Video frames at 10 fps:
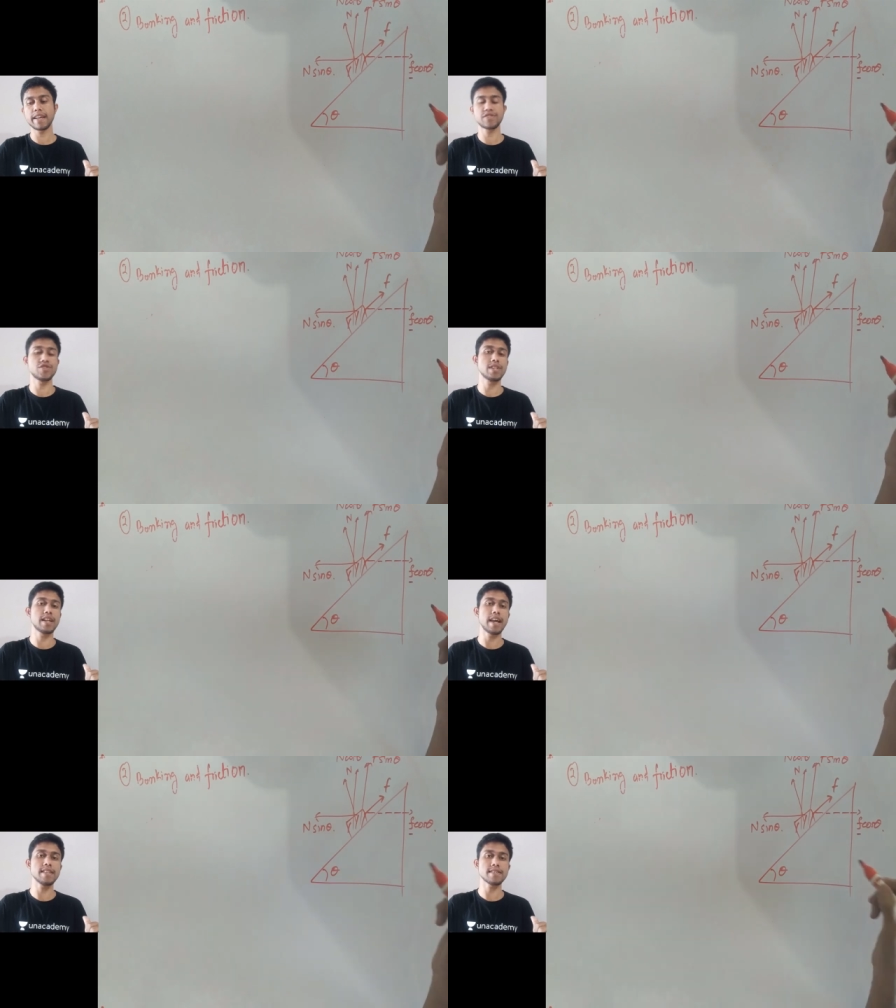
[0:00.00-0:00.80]
in
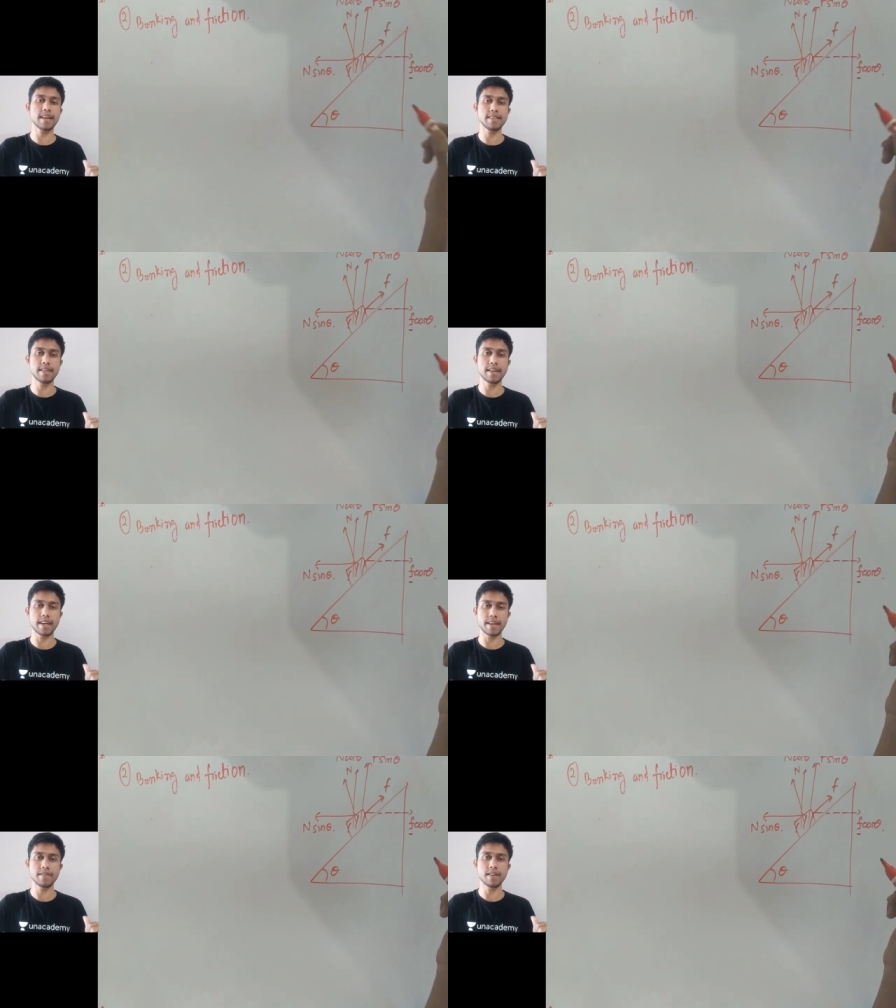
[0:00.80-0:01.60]
direction than N sin
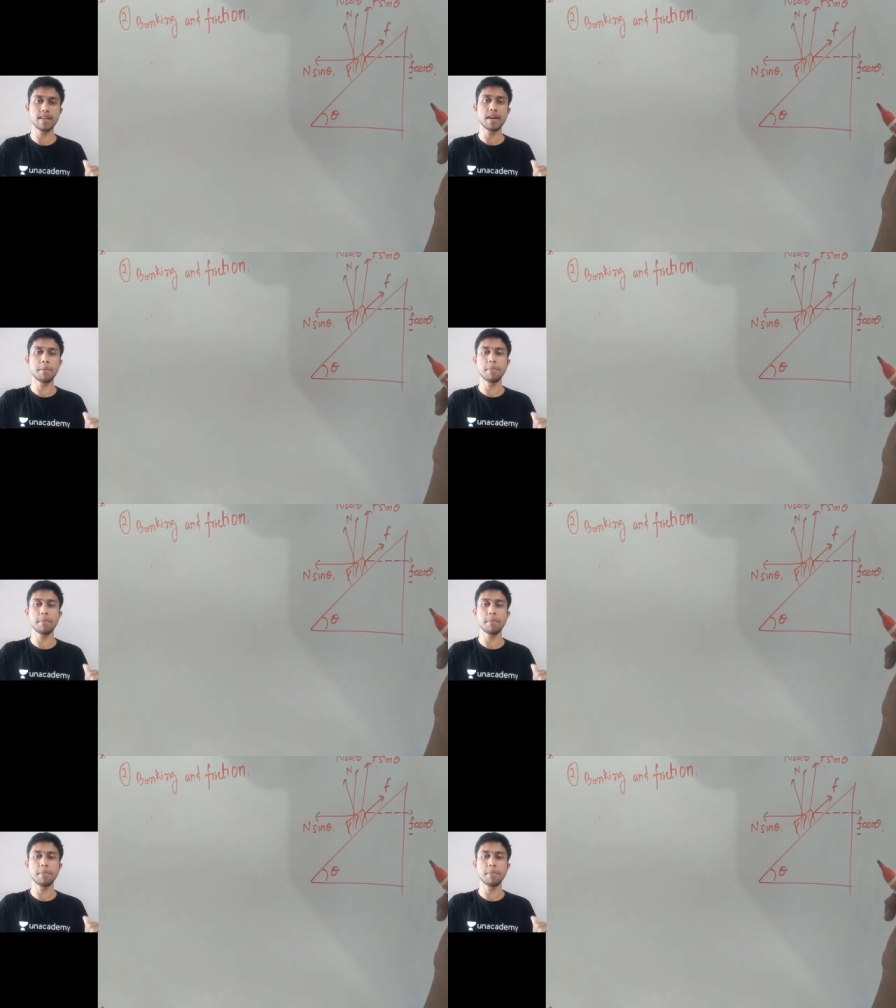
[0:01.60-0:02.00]
theta,